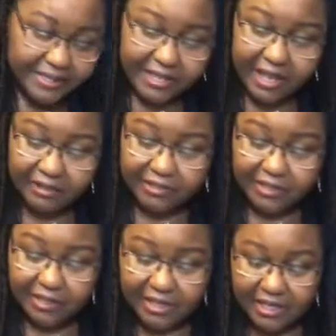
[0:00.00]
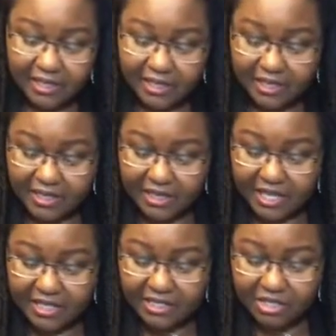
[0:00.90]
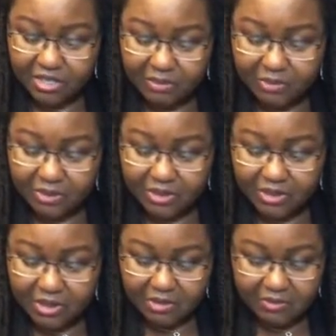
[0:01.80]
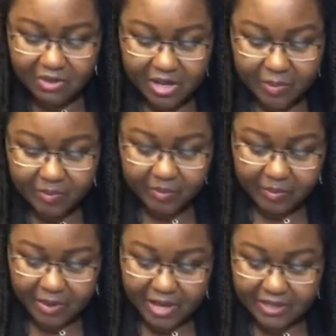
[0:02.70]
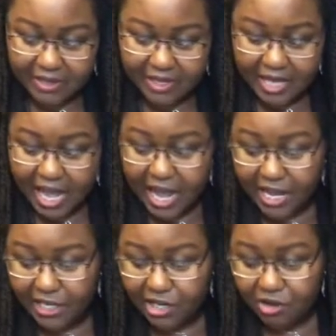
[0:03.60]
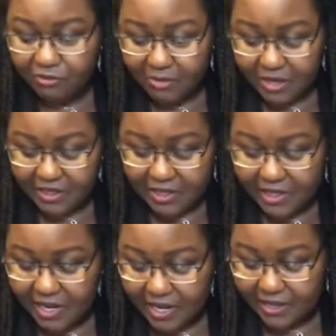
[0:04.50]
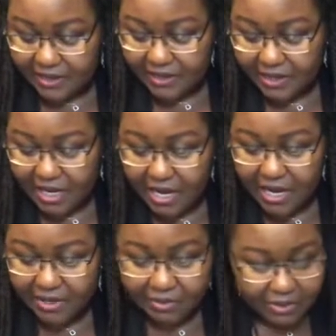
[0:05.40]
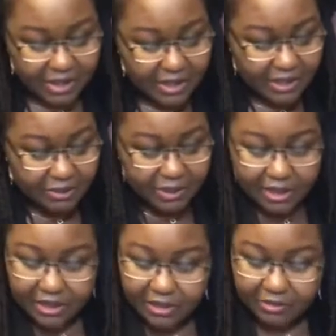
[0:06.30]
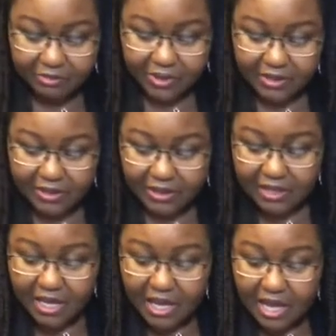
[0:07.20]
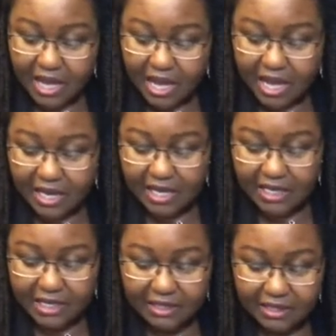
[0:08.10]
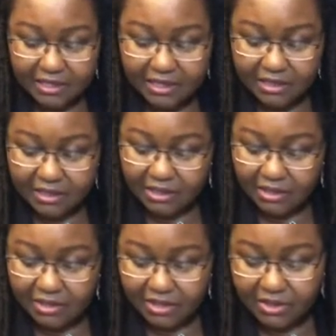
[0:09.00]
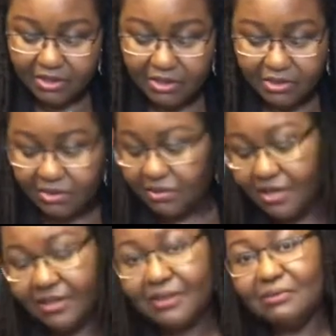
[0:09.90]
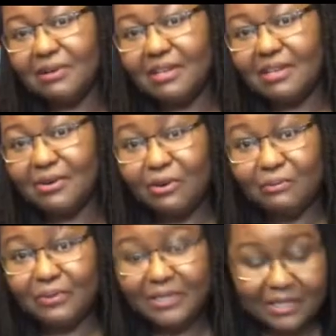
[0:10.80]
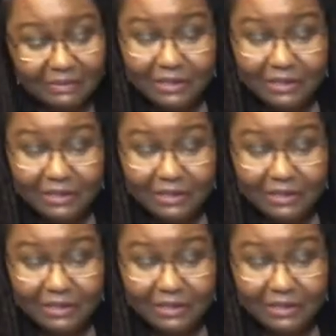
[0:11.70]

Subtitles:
served. Let's just put some parsley. I love parsley, guys. I really love parsley. I can eat it on its own or put it in my